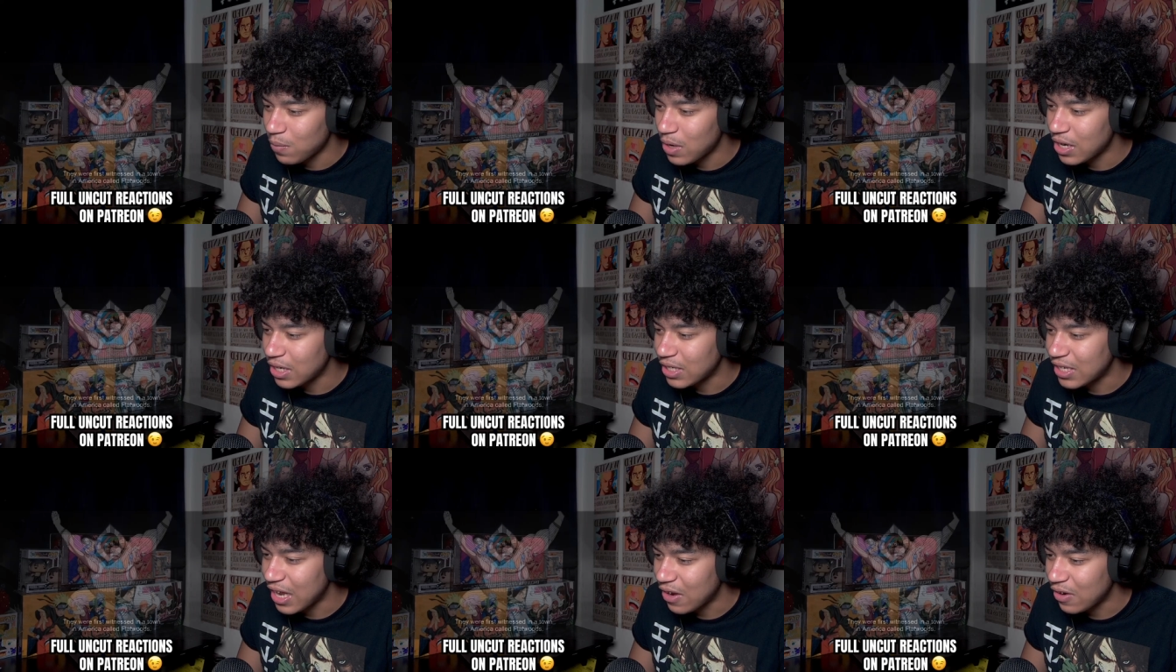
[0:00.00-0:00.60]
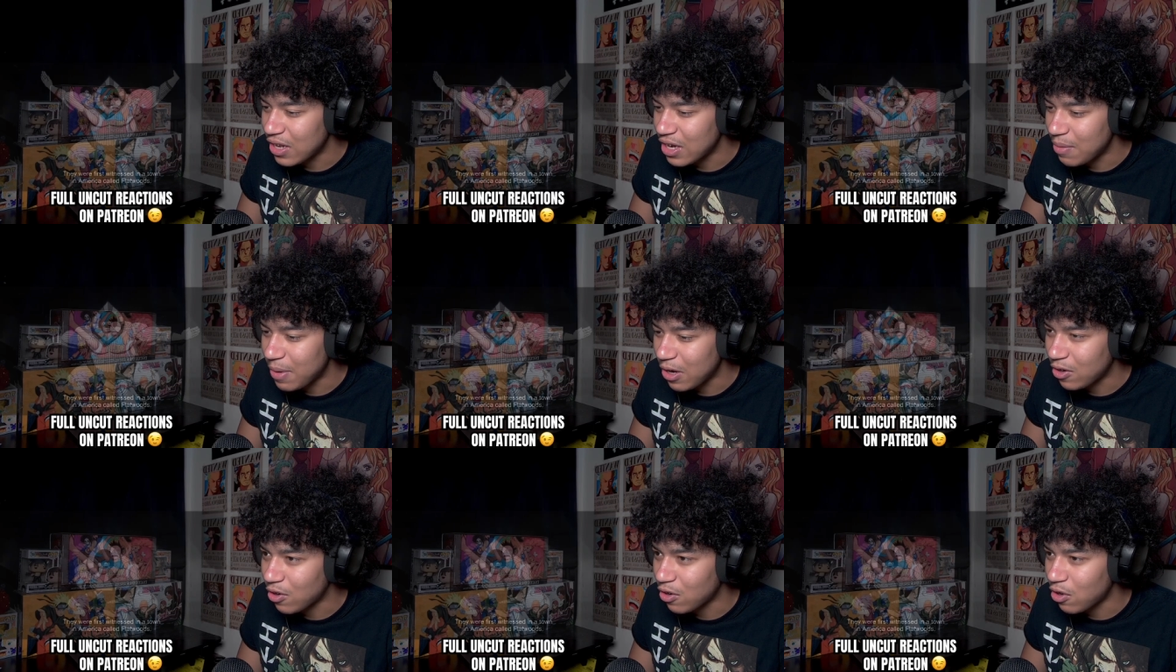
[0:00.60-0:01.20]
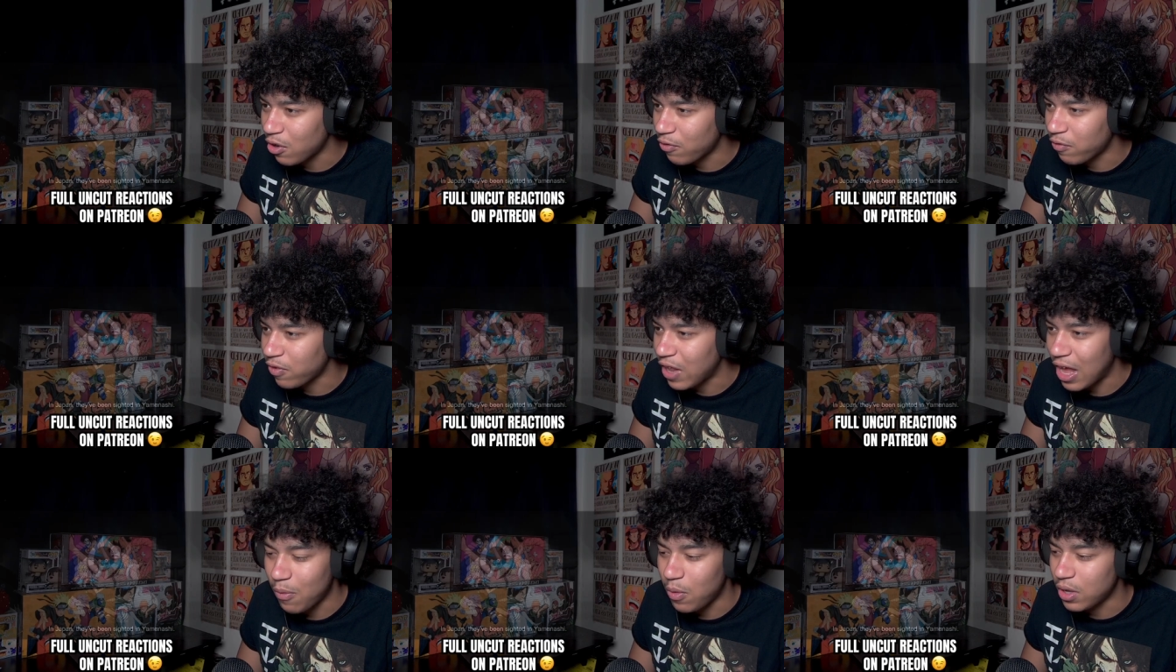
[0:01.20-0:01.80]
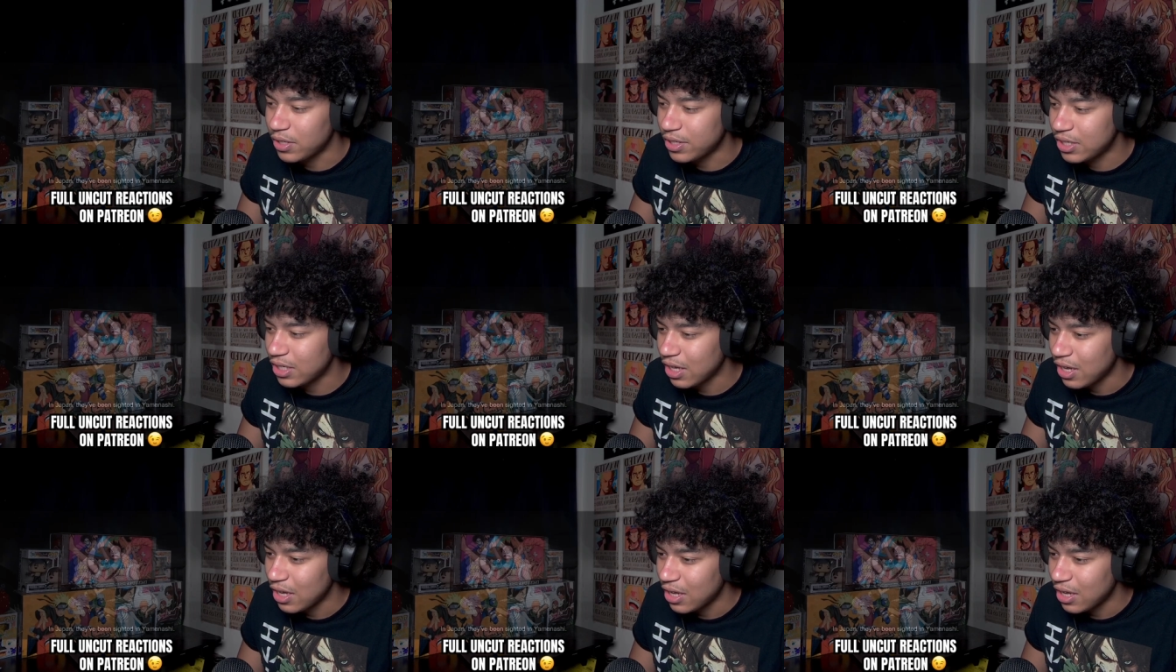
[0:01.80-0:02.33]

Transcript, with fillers: In a town in America called Flatwoods.